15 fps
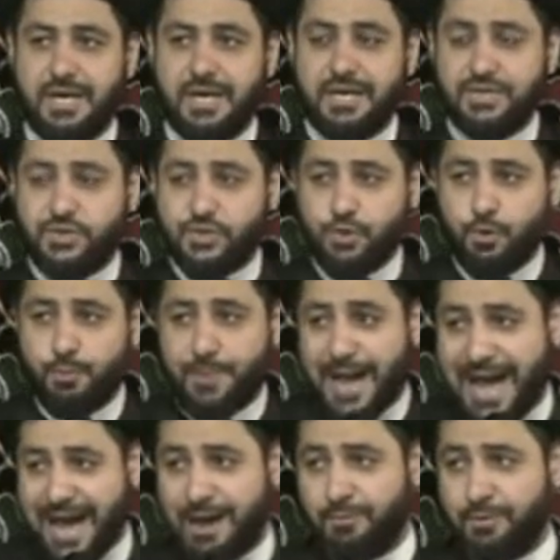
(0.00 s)
it's so
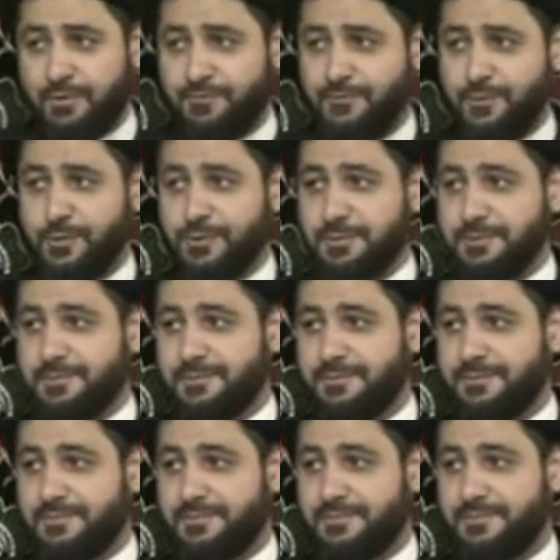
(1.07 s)
powerful,
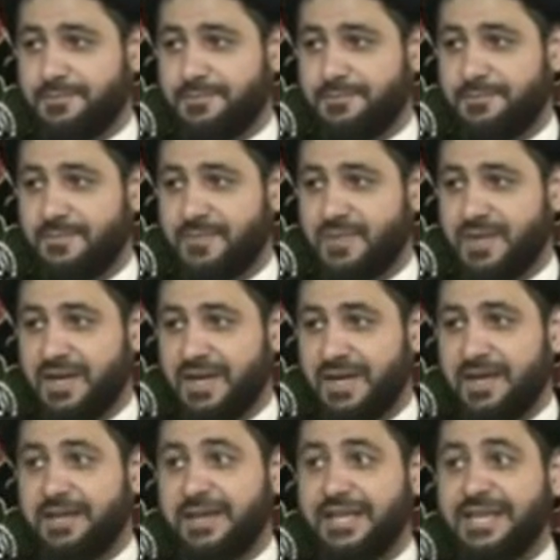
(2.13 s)

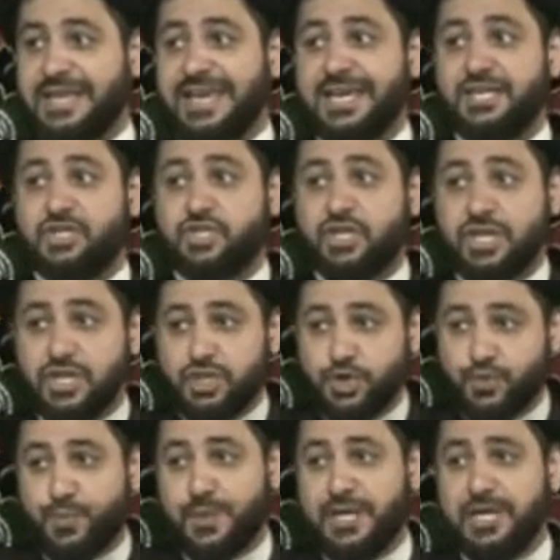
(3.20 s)
that can
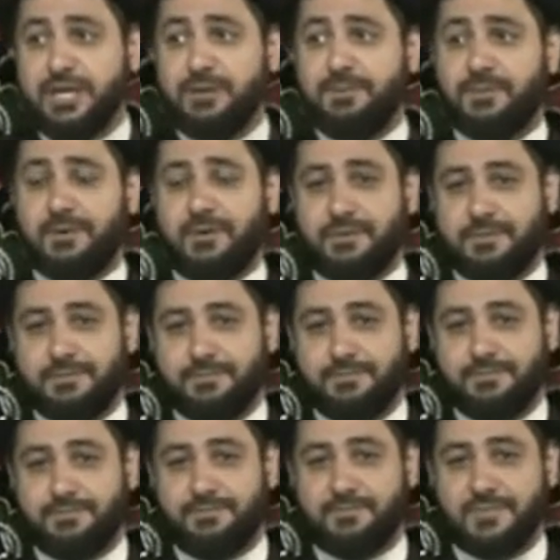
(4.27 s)
change people
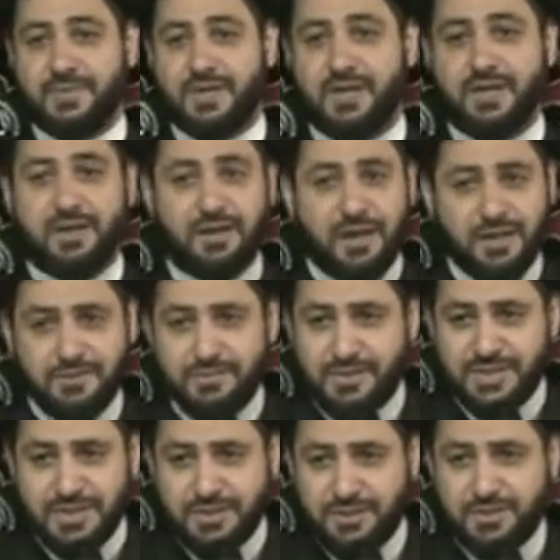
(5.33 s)
not
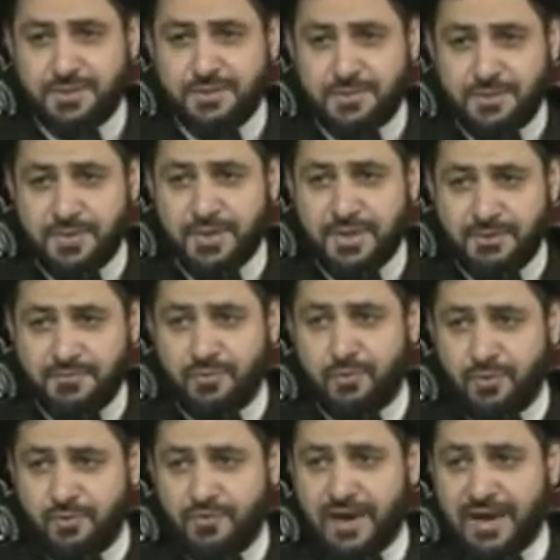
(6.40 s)
within two, three,
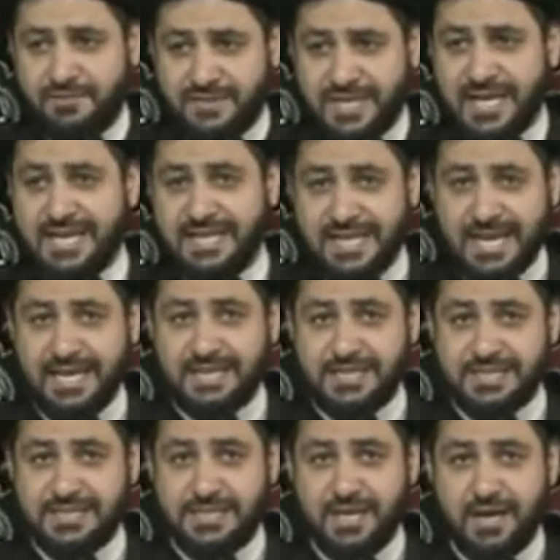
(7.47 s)
four, five, ten
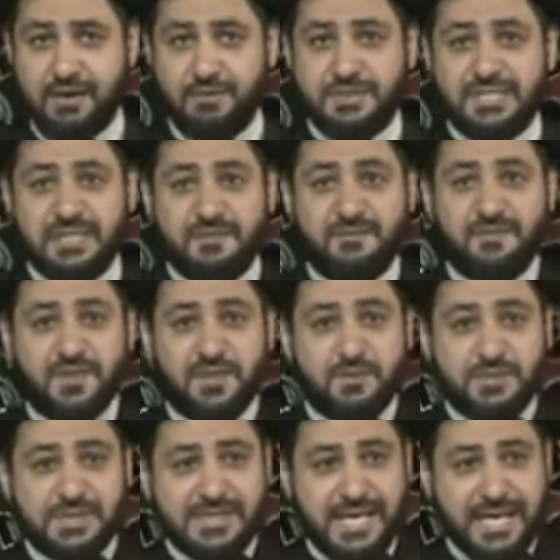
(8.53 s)
days, within
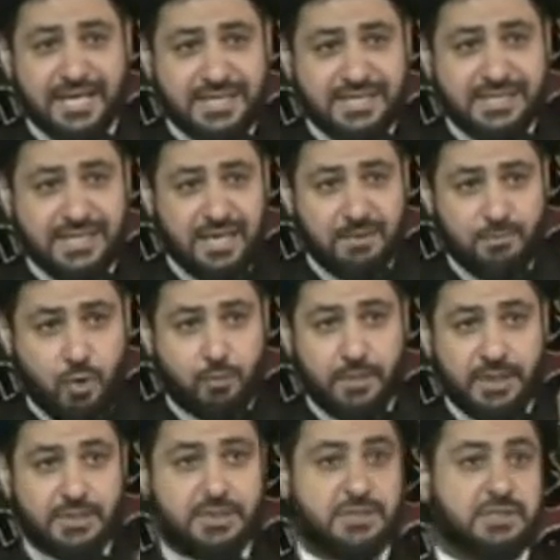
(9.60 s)
few seconds and
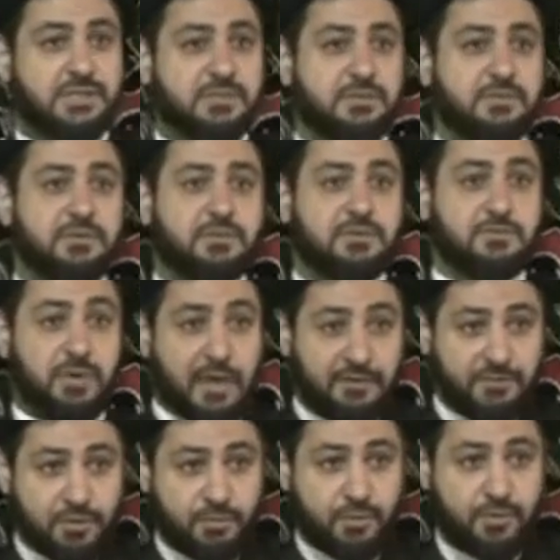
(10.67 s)
moments. We
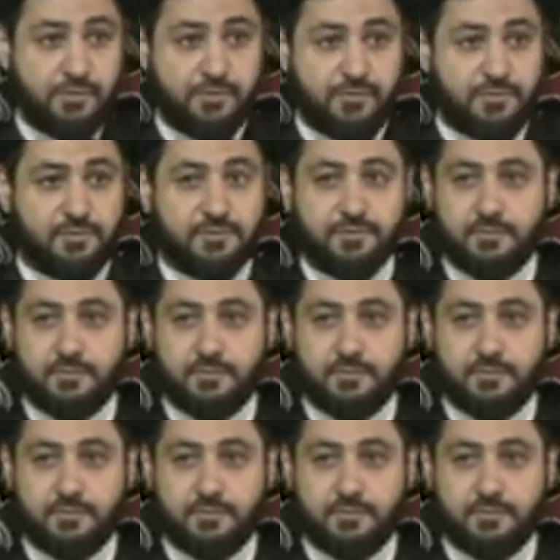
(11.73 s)
have the proof.